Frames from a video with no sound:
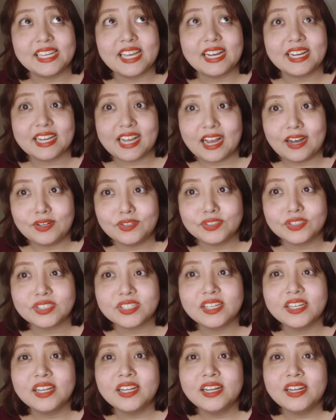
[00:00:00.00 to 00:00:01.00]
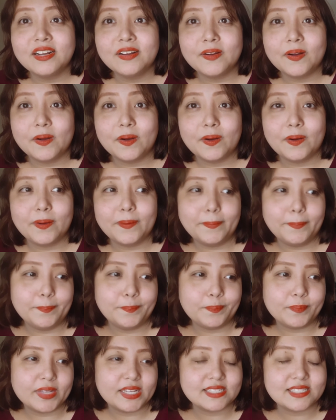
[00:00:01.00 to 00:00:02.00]
account.
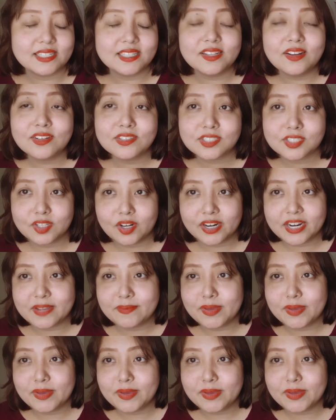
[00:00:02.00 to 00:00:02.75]
It's a long story,